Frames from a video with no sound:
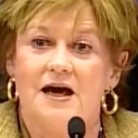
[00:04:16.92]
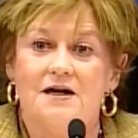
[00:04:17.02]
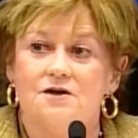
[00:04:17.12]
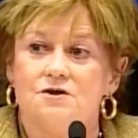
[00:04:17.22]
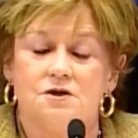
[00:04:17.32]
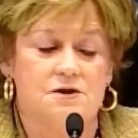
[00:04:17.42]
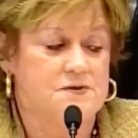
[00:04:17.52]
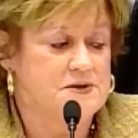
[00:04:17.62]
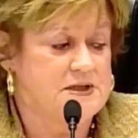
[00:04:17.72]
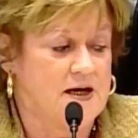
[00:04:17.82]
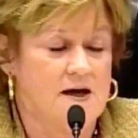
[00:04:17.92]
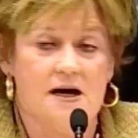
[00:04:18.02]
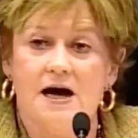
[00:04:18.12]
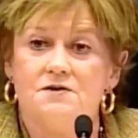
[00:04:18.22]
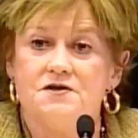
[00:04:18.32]
And that concludes
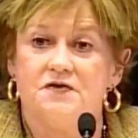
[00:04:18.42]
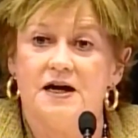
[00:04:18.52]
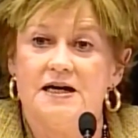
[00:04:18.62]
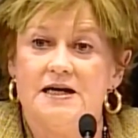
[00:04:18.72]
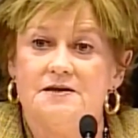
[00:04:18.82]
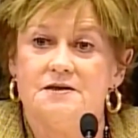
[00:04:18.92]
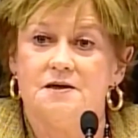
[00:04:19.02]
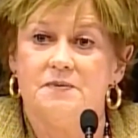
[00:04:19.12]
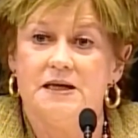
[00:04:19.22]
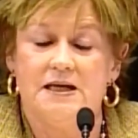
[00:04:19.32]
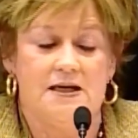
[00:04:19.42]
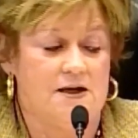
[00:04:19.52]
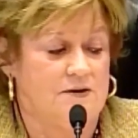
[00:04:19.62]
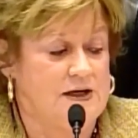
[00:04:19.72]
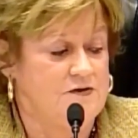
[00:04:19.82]
House Finance
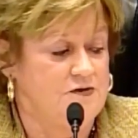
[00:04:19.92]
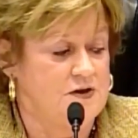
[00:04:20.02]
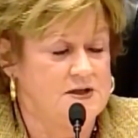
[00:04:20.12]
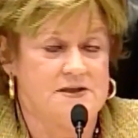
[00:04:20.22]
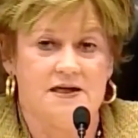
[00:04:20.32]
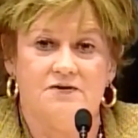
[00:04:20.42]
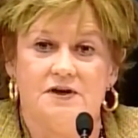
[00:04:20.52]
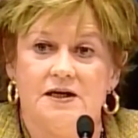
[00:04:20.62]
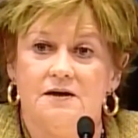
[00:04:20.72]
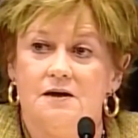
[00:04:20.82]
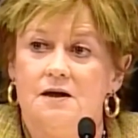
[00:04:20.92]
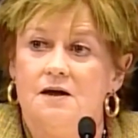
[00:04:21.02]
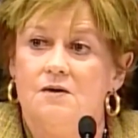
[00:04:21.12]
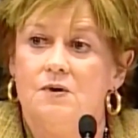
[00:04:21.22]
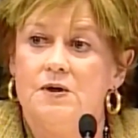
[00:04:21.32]
Committee hearing for this
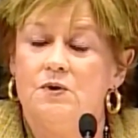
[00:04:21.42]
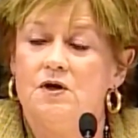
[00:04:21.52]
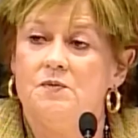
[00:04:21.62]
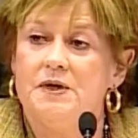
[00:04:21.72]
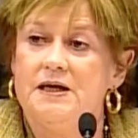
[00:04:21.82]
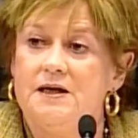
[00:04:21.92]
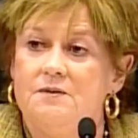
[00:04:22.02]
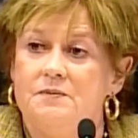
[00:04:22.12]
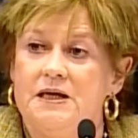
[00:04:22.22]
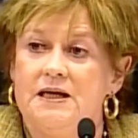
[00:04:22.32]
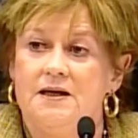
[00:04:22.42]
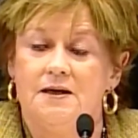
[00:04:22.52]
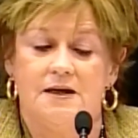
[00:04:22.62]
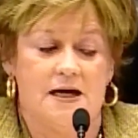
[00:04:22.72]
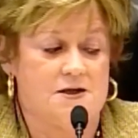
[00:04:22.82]
evening. We will be
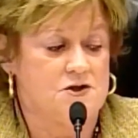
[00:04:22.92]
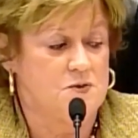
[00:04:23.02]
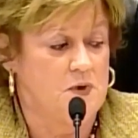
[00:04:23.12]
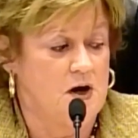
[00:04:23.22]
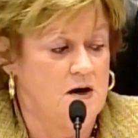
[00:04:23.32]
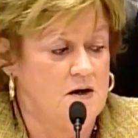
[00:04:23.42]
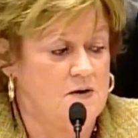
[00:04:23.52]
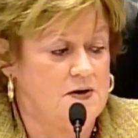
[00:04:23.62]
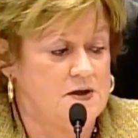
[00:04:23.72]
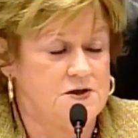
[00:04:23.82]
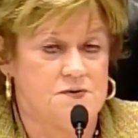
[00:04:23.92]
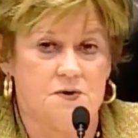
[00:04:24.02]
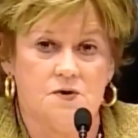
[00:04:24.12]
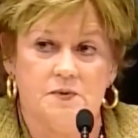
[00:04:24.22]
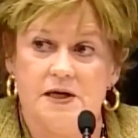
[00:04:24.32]
meeting again tomorrow in
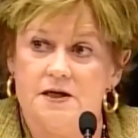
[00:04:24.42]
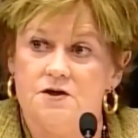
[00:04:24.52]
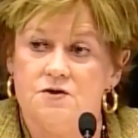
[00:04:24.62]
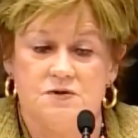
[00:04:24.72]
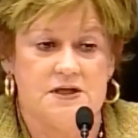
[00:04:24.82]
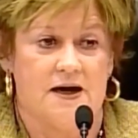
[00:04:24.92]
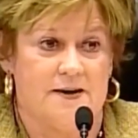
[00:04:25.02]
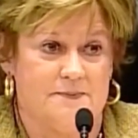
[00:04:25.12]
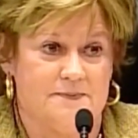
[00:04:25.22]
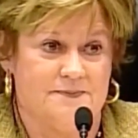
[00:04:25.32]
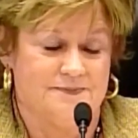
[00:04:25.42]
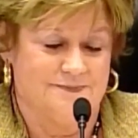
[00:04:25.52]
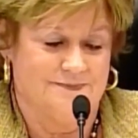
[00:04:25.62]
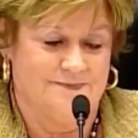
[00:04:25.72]
this room at noontime.